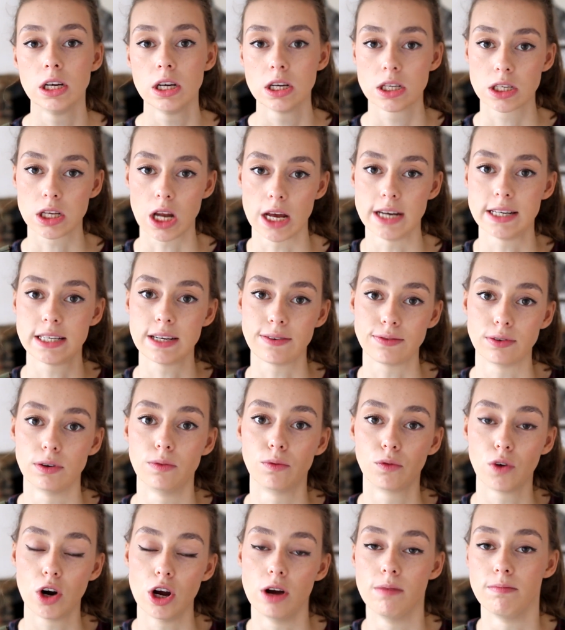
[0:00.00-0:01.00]
So like
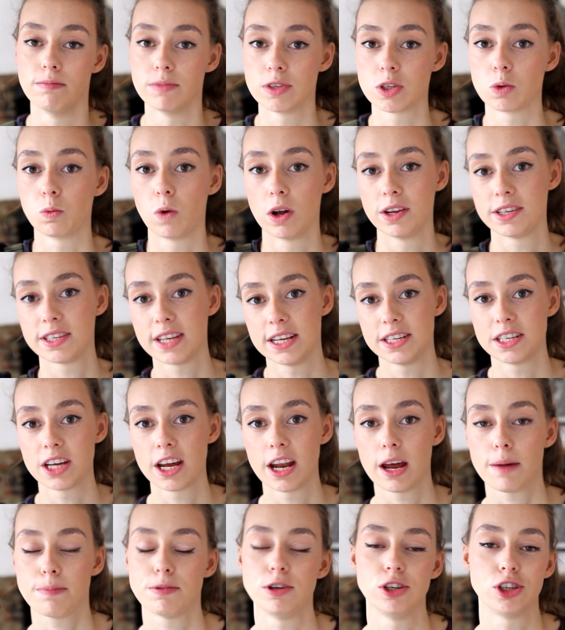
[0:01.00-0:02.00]
different rooms once they're
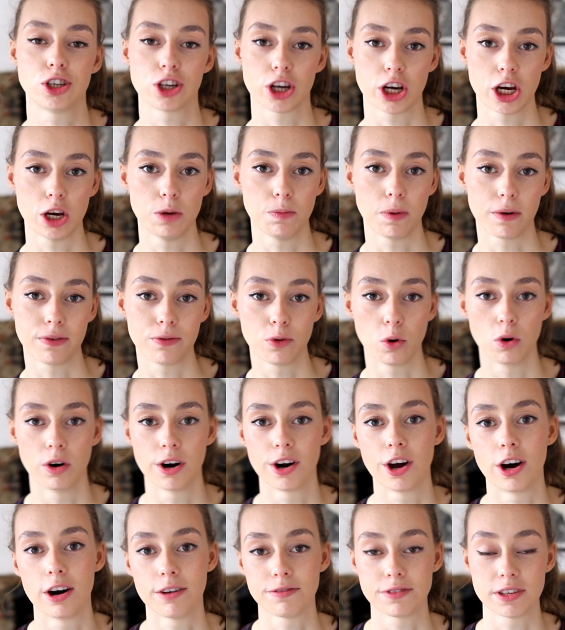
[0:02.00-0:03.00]
done up and show you before
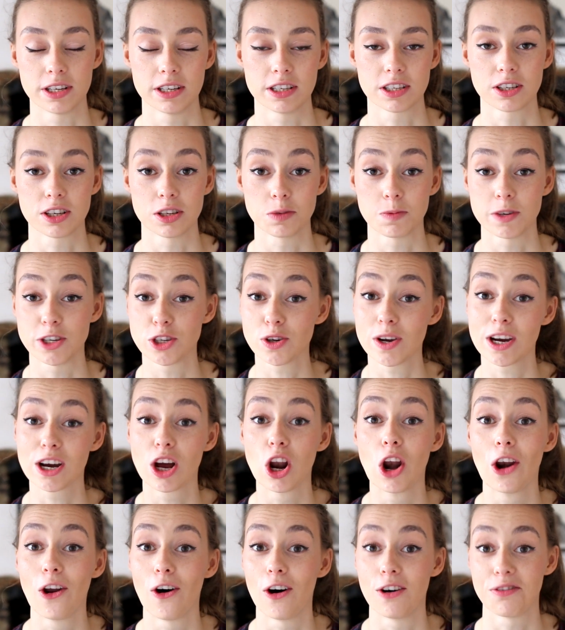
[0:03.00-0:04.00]
and afters because we're doing
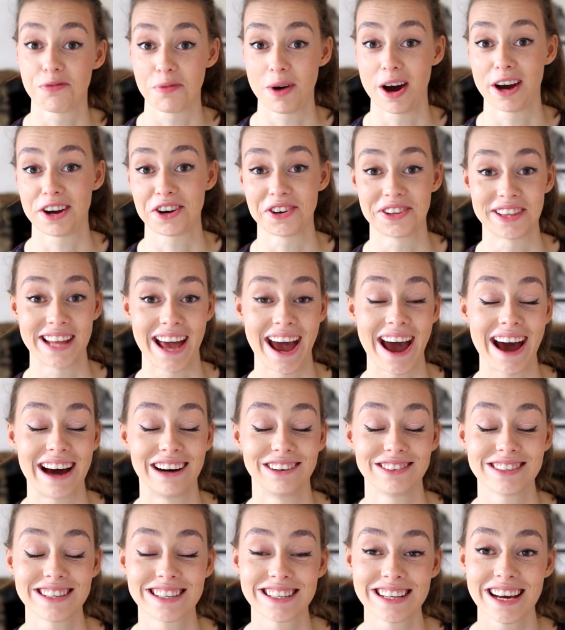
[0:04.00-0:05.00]
a lot of work on the
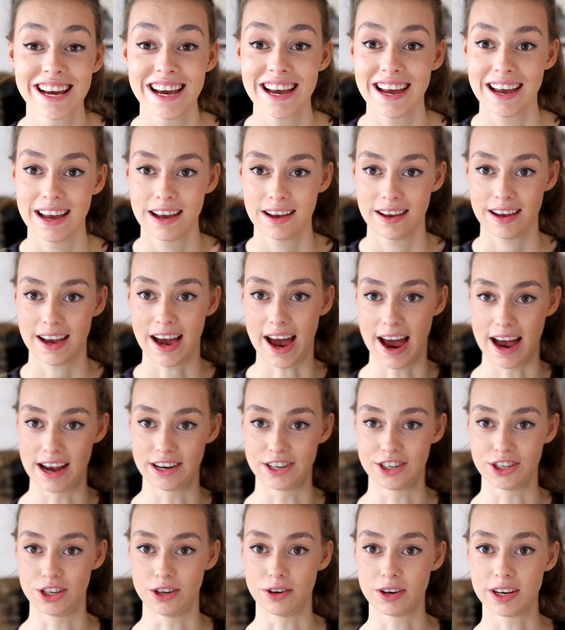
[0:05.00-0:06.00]
house
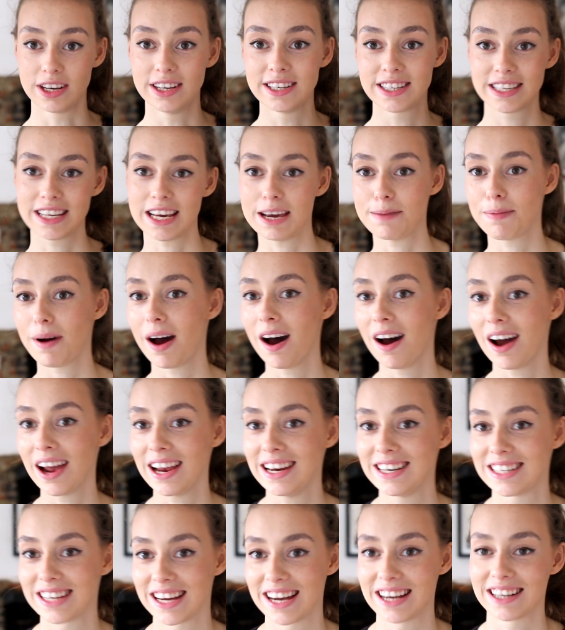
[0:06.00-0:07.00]
as you can see
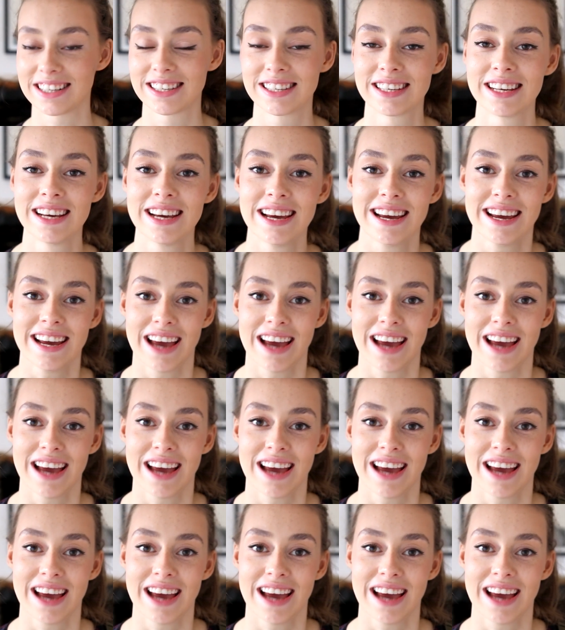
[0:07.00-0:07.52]
behind us.